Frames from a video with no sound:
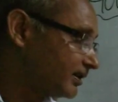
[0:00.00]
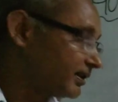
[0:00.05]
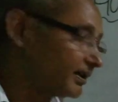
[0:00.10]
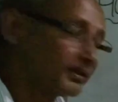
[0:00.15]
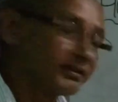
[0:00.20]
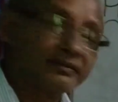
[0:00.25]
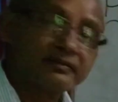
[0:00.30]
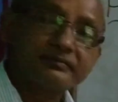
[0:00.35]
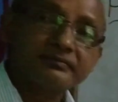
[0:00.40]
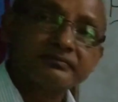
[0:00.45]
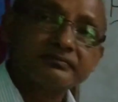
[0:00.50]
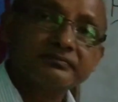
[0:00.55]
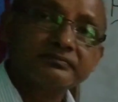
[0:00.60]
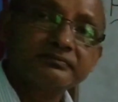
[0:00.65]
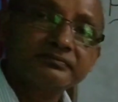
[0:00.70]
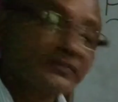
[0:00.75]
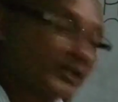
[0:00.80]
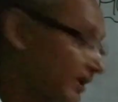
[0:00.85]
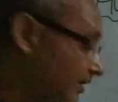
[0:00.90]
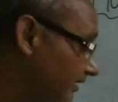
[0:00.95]
her.
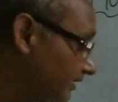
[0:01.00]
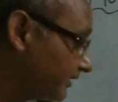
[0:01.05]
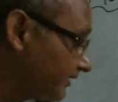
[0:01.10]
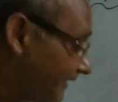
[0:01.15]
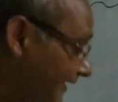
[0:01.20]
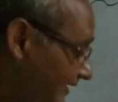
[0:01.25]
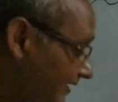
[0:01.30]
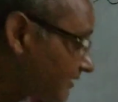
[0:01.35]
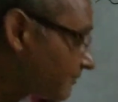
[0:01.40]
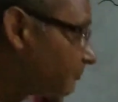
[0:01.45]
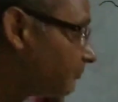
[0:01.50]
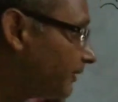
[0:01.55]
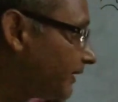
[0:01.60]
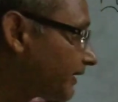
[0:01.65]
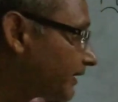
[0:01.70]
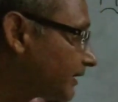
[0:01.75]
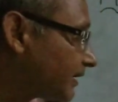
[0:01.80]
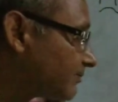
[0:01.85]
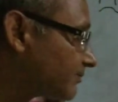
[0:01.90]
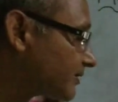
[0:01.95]
This
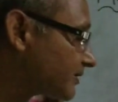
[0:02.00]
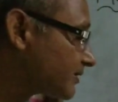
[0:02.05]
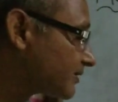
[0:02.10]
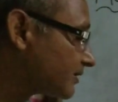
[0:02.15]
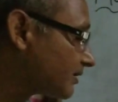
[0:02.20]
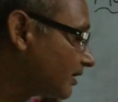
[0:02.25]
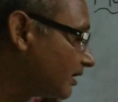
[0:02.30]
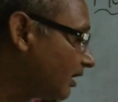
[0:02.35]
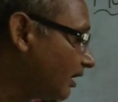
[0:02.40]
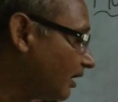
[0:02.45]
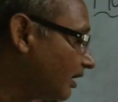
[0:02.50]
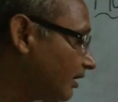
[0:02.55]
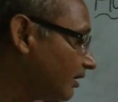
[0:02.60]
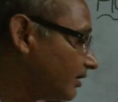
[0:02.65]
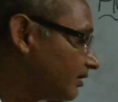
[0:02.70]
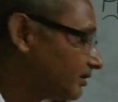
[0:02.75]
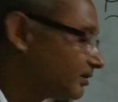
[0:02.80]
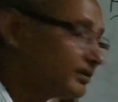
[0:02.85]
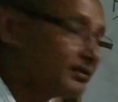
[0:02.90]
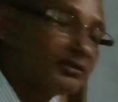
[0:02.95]
becomes a
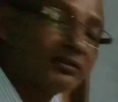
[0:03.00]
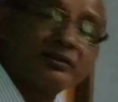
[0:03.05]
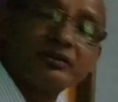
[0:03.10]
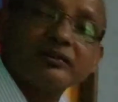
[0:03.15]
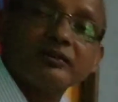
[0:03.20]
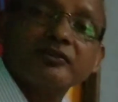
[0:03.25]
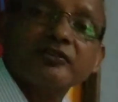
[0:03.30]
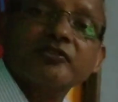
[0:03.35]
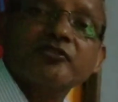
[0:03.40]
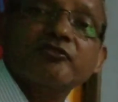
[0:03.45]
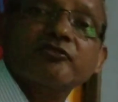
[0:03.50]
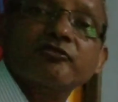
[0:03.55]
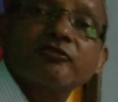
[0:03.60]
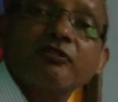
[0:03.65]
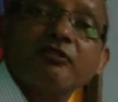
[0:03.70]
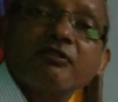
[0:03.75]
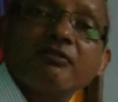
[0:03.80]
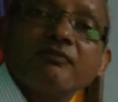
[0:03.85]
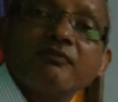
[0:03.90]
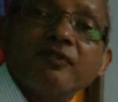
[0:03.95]

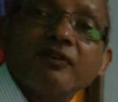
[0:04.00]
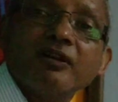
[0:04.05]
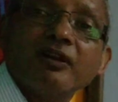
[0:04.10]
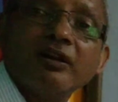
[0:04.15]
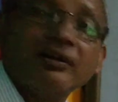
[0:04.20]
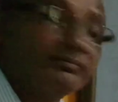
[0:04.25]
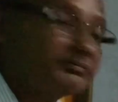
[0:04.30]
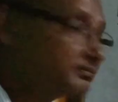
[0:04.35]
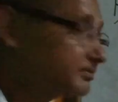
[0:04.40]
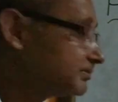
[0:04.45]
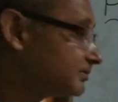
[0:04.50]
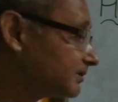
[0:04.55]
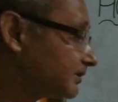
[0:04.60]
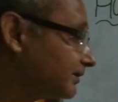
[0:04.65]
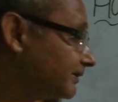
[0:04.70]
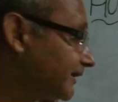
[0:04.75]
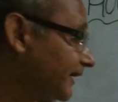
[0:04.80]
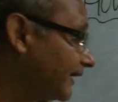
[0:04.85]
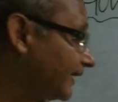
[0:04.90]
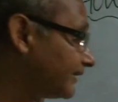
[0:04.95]
strong verb
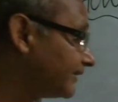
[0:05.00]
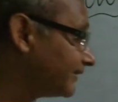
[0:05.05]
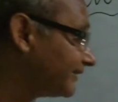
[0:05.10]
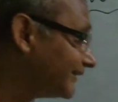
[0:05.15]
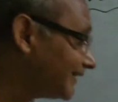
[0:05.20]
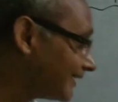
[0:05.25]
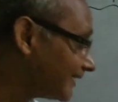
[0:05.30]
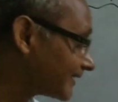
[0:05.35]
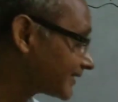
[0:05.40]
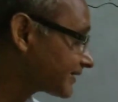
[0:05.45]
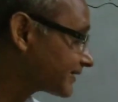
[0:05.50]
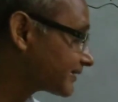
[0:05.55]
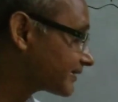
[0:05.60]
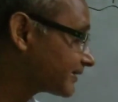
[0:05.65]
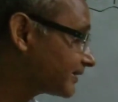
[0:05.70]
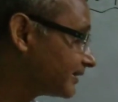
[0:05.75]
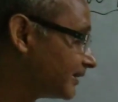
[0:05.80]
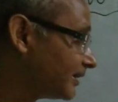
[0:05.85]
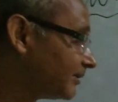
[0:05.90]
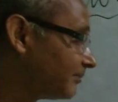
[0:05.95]
than
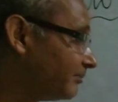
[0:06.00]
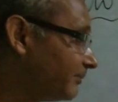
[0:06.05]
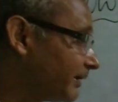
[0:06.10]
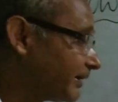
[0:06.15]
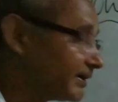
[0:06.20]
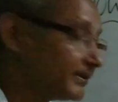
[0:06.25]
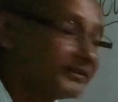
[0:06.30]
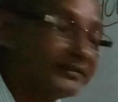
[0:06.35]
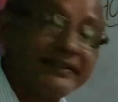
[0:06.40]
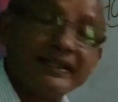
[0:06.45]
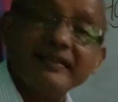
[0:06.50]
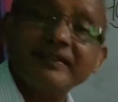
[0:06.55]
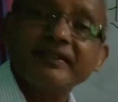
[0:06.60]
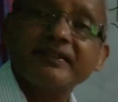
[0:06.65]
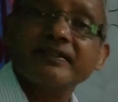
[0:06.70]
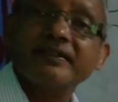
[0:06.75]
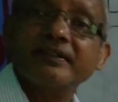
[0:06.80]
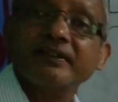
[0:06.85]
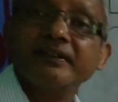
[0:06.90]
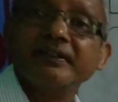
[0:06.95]
this, because this
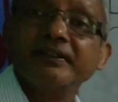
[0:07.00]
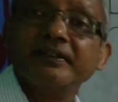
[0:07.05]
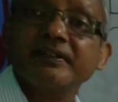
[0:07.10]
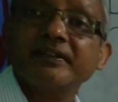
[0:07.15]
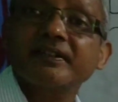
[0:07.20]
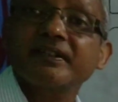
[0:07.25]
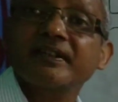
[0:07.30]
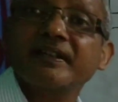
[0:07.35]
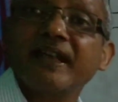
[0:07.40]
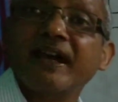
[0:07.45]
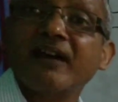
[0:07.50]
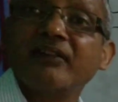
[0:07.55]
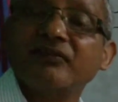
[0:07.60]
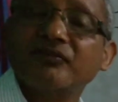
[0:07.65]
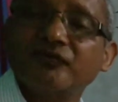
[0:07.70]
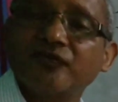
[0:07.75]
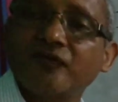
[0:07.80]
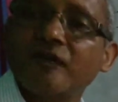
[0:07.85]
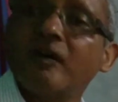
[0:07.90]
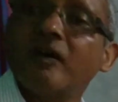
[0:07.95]
is its
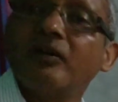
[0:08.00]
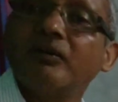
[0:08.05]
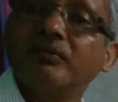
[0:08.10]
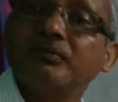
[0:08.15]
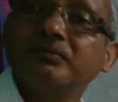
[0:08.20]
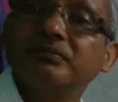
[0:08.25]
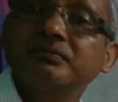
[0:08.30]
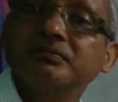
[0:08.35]
noun form.